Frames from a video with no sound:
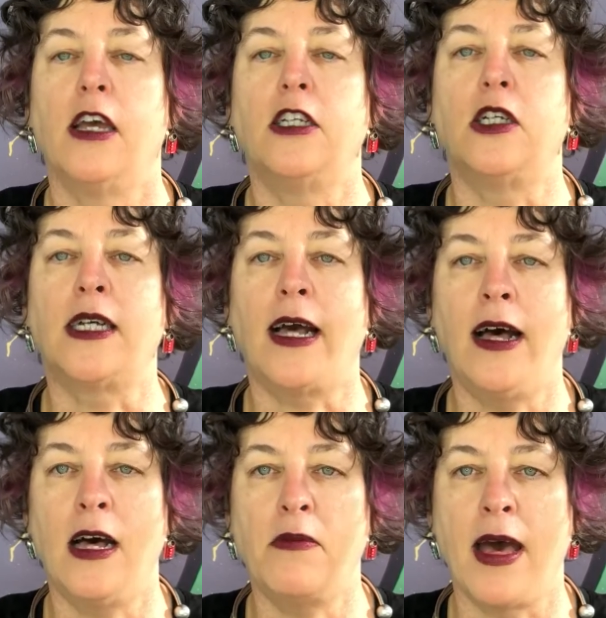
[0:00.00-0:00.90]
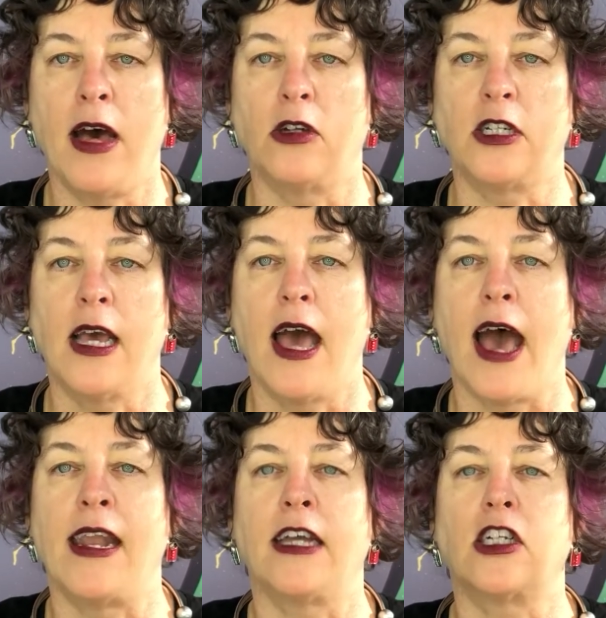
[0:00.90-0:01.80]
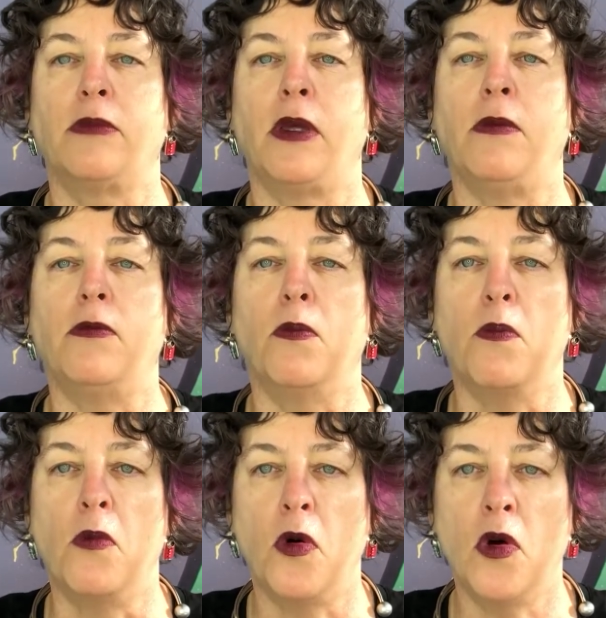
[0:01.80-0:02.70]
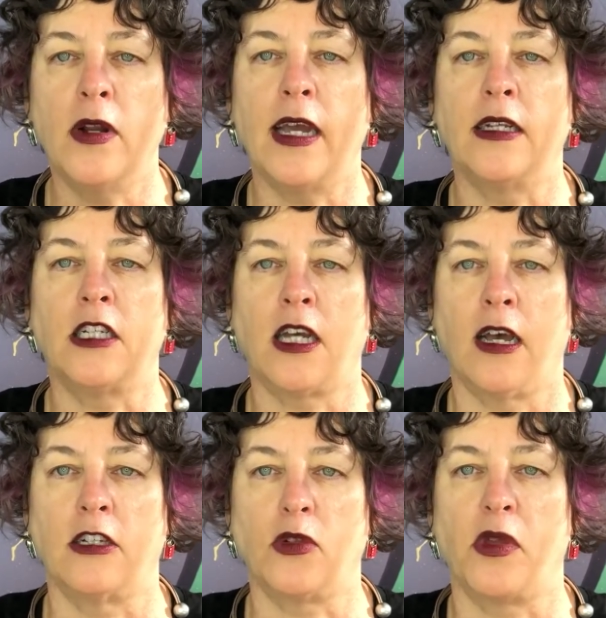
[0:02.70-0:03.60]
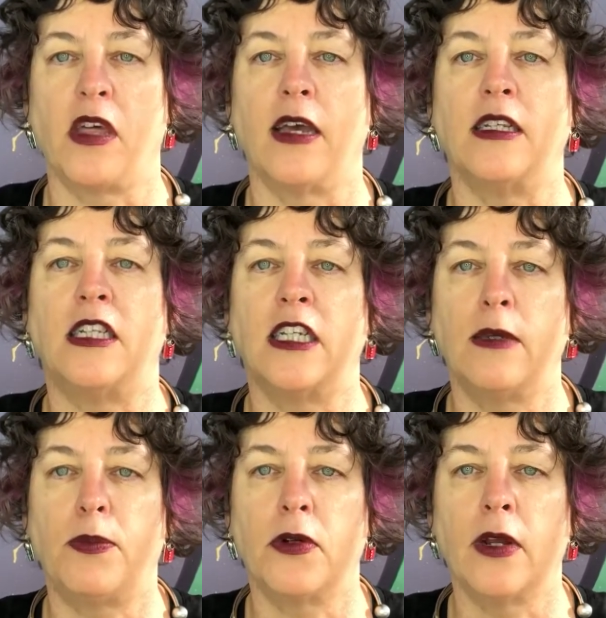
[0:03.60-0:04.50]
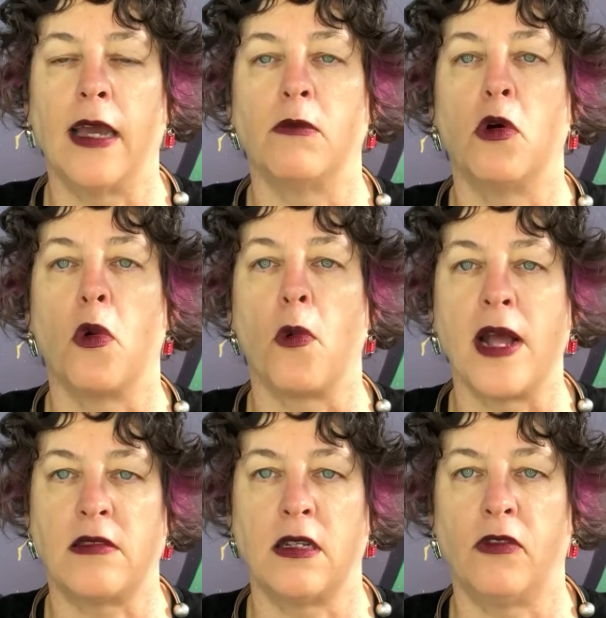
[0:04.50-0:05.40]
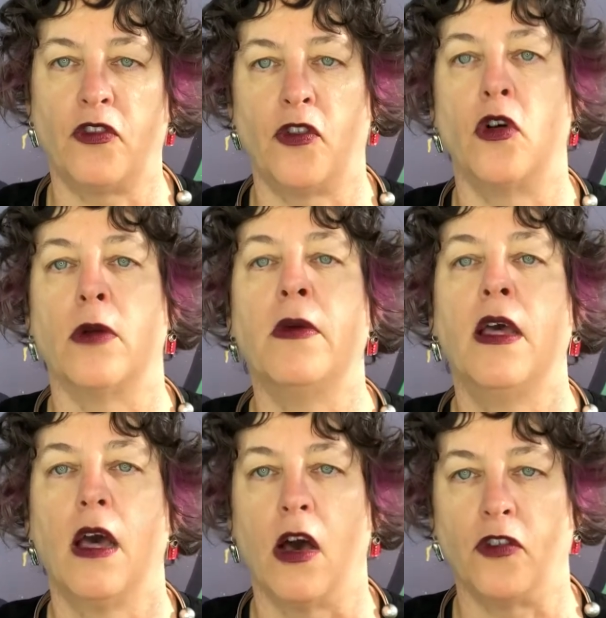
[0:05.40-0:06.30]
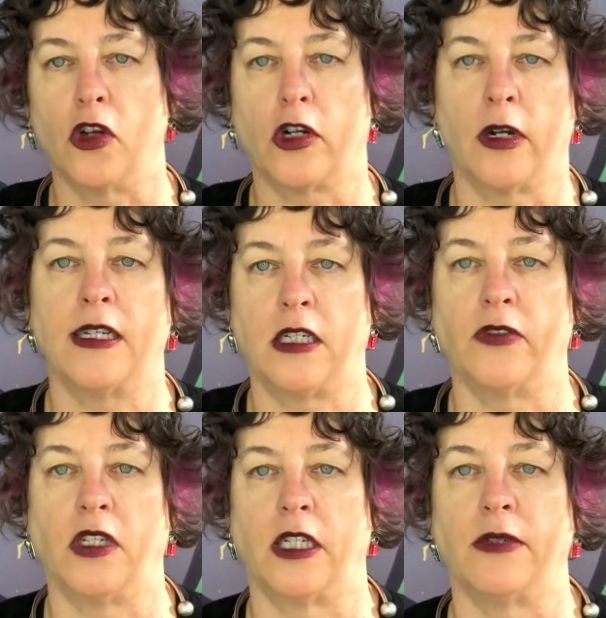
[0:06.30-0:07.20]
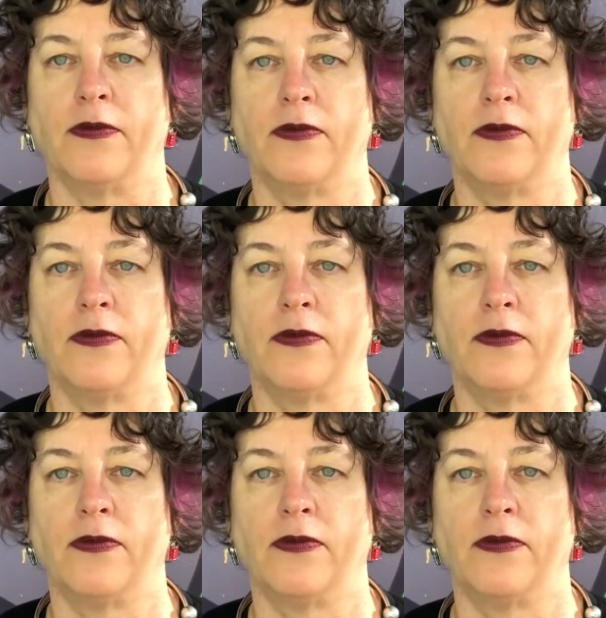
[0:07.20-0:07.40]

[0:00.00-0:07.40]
to come out and actually be more in touch with a deeper and more resonant form of your creativity.